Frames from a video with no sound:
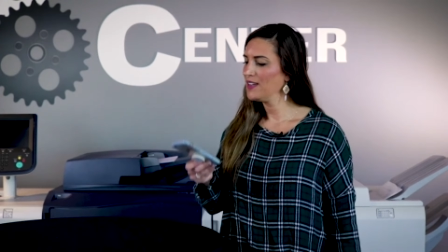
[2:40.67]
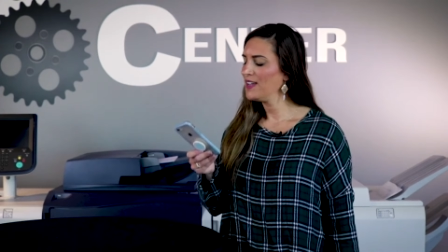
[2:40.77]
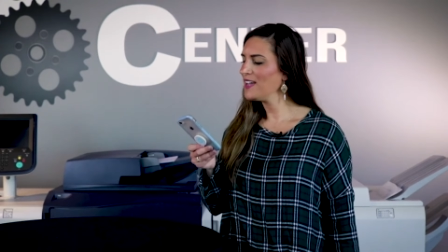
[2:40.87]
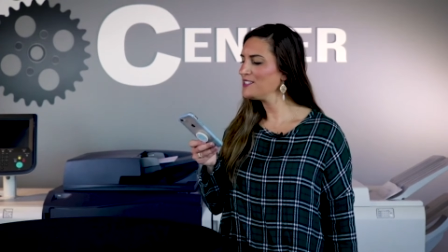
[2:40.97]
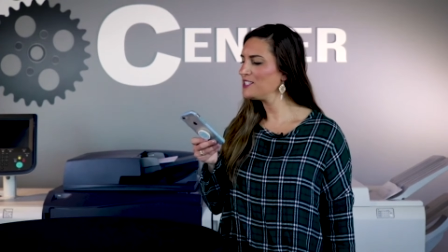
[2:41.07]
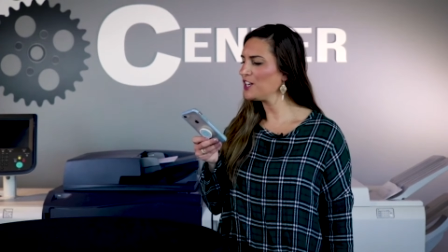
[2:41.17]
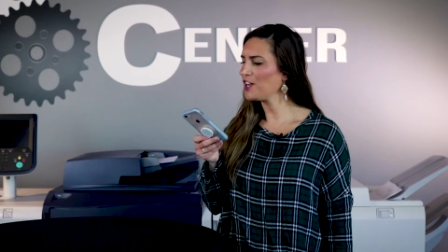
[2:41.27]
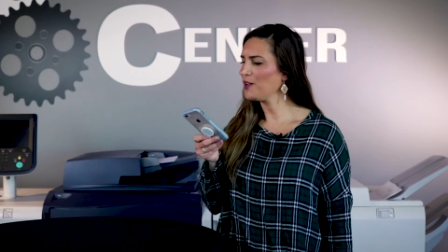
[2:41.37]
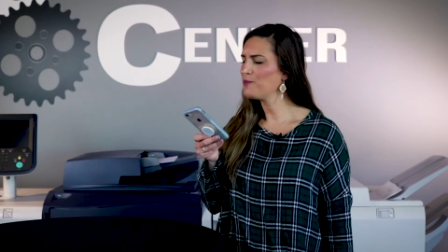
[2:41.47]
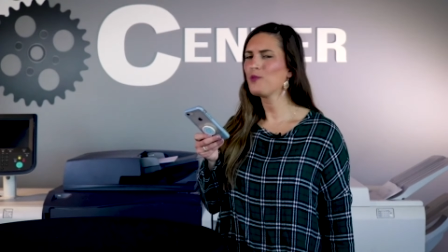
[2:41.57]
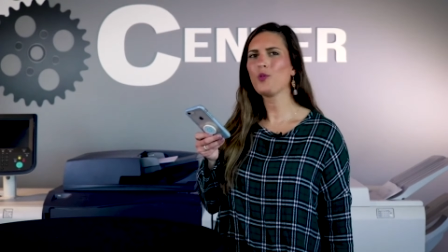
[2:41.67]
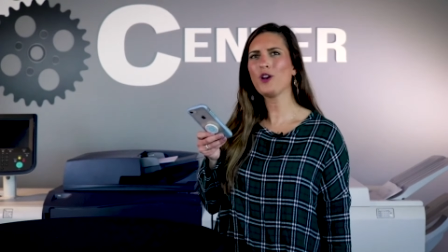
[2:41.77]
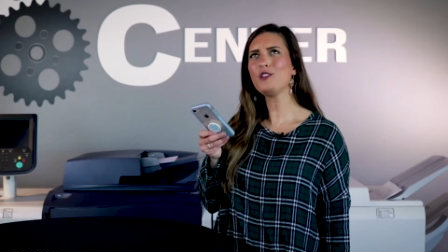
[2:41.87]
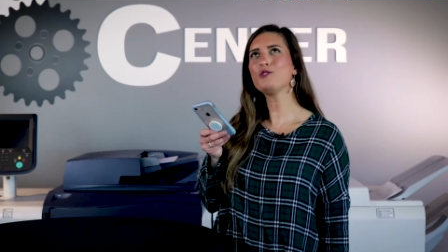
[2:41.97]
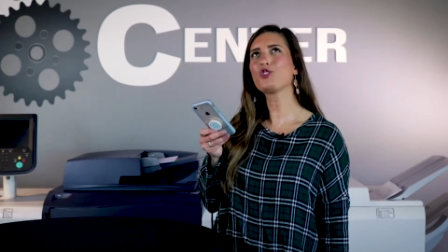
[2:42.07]
Hey Siri, what
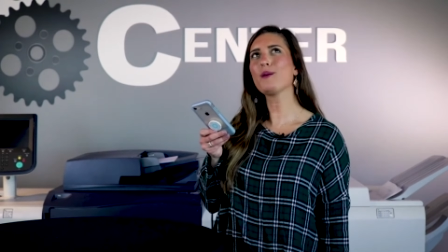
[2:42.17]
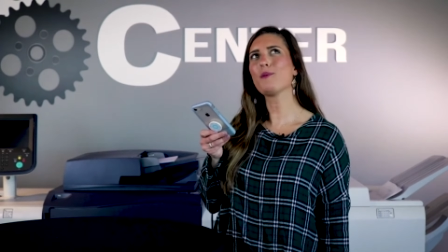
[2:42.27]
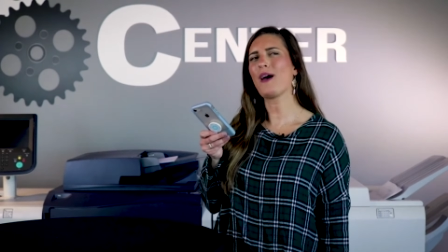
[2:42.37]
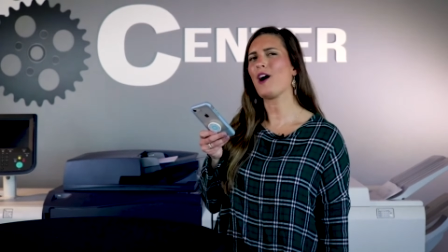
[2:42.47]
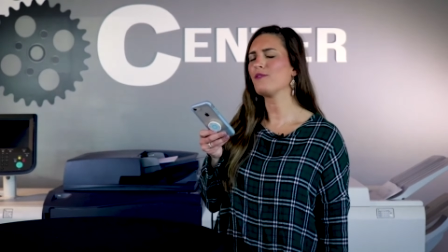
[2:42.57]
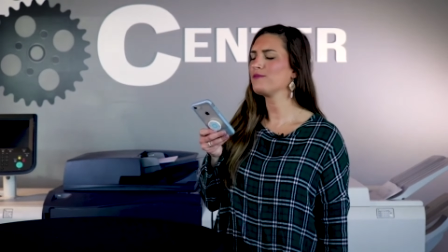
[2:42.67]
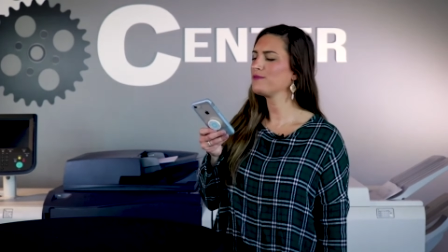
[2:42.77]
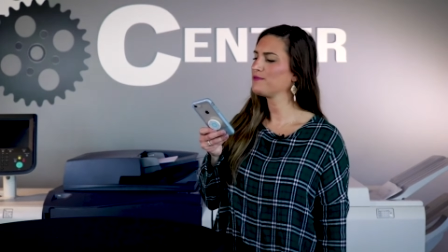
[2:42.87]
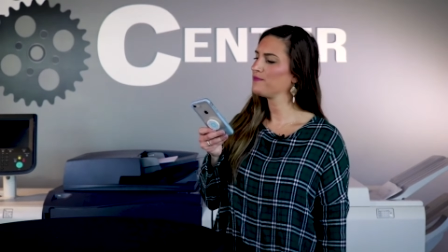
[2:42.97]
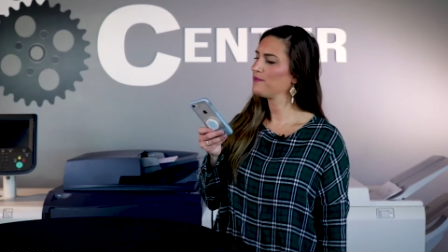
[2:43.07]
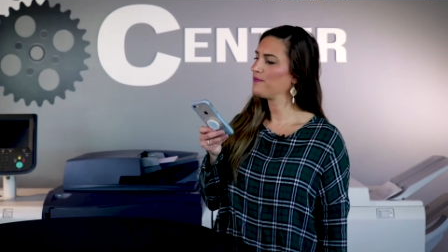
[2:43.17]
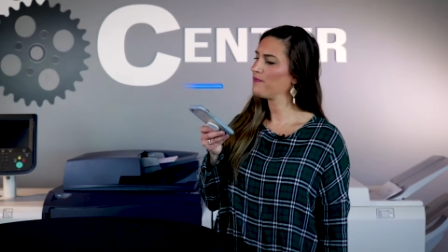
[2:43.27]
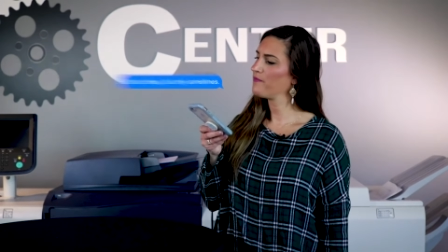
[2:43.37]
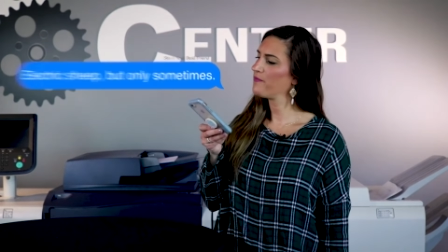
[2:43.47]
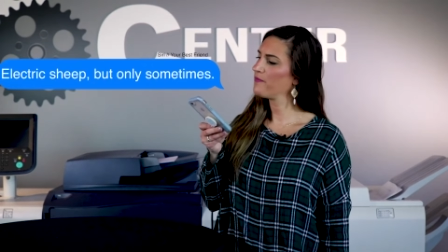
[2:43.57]
do you dream about?
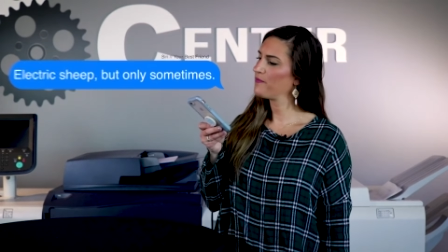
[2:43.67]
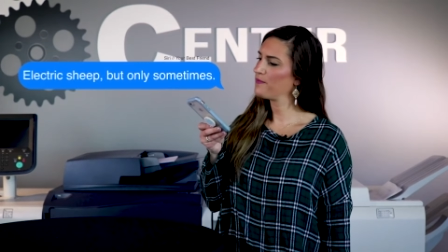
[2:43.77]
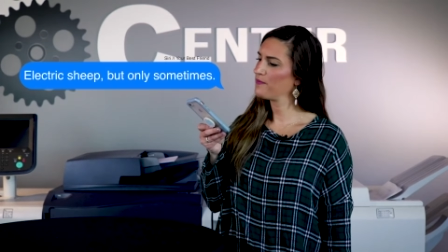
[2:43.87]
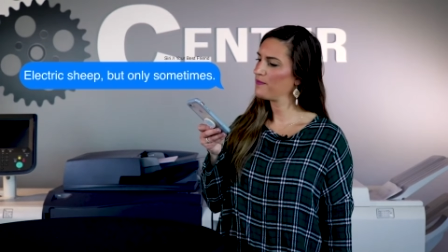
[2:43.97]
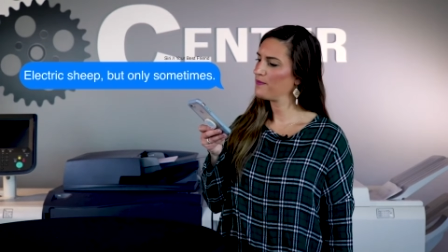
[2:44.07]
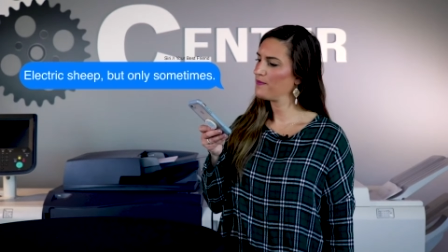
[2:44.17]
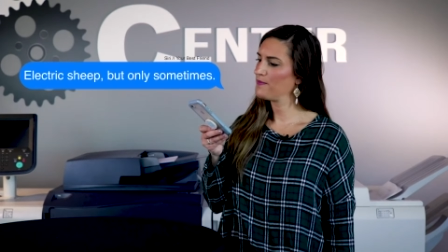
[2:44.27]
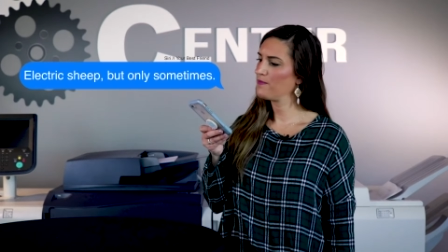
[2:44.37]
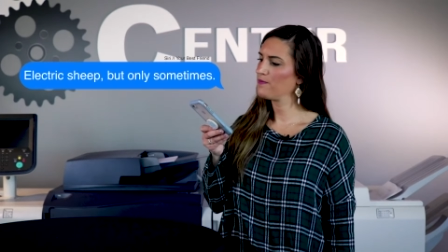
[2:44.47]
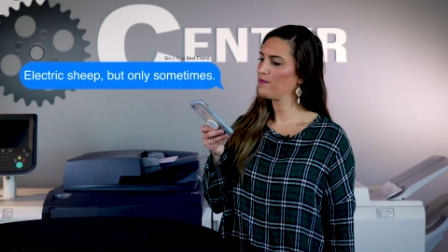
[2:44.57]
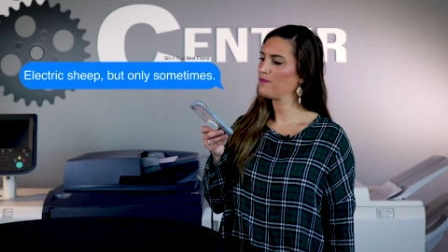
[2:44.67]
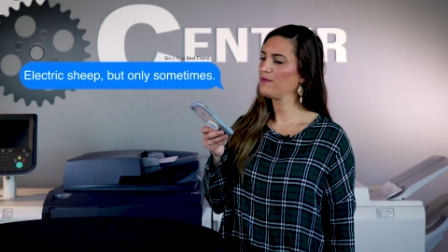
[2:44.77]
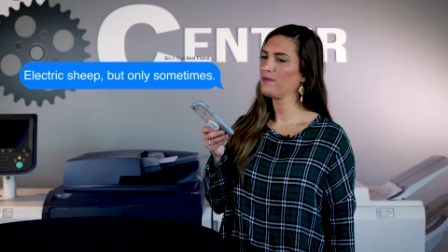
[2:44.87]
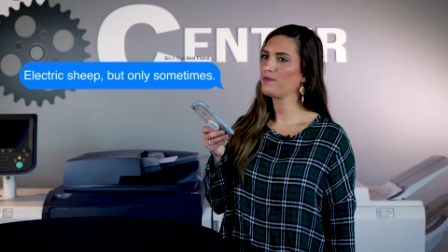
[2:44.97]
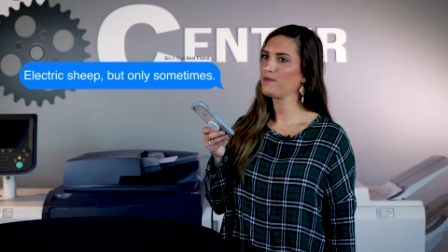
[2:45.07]
Electric sheep,
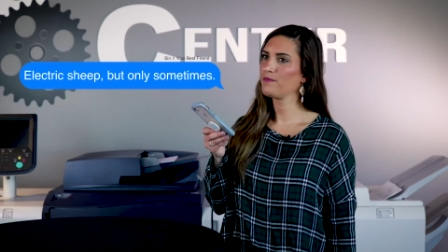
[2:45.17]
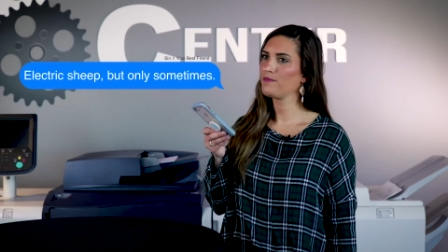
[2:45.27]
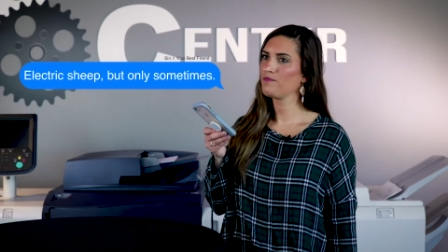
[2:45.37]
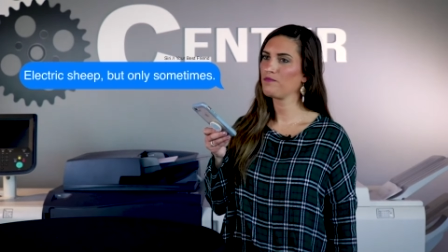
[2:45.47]
but only